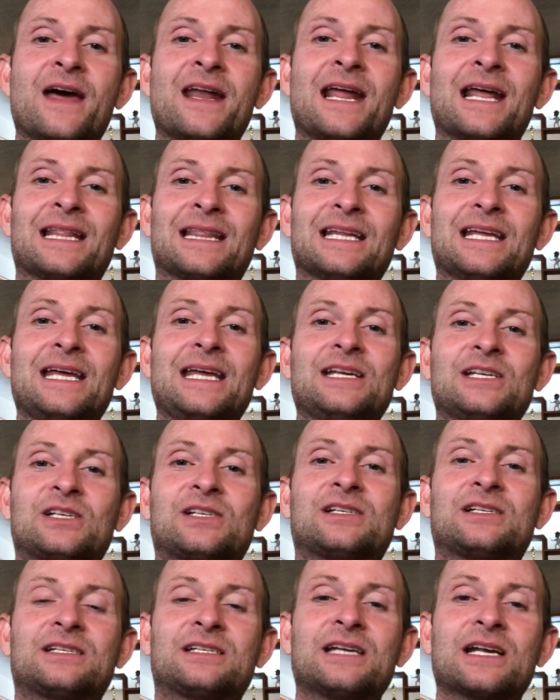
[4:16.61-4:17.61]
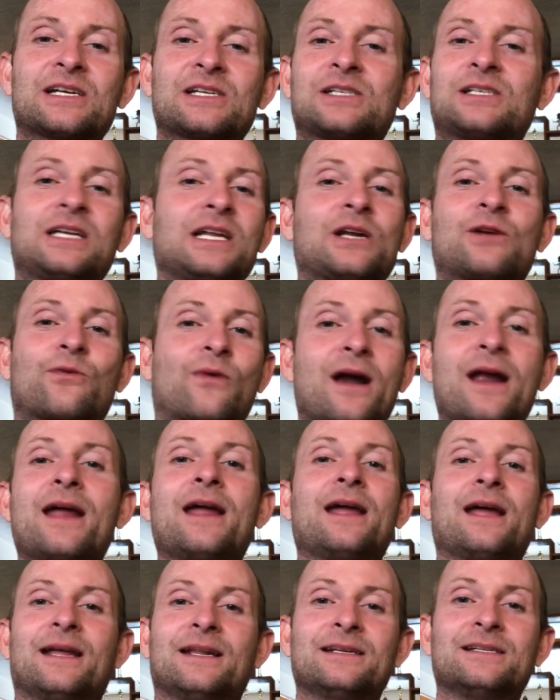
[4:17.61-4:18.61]
and at least 60
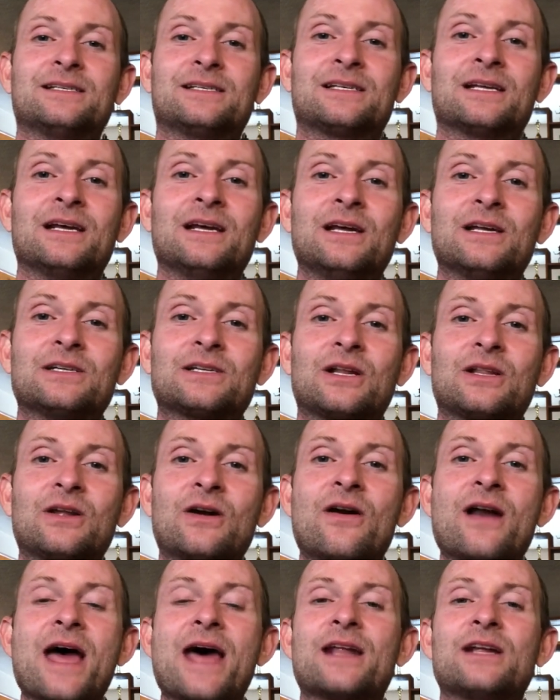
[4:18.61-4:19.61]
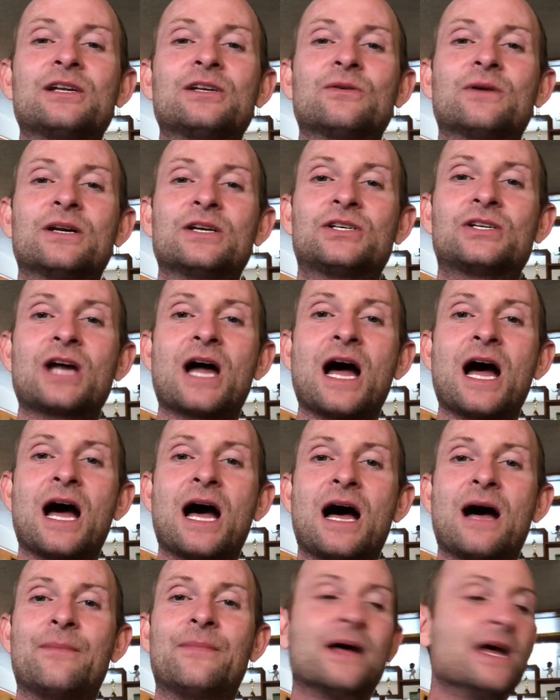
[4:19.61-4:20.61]
grand to learn how to do a
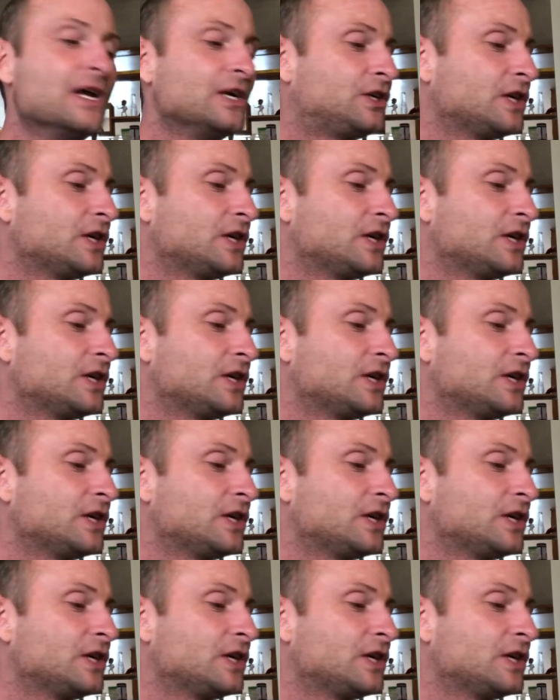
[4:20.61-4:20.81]
job?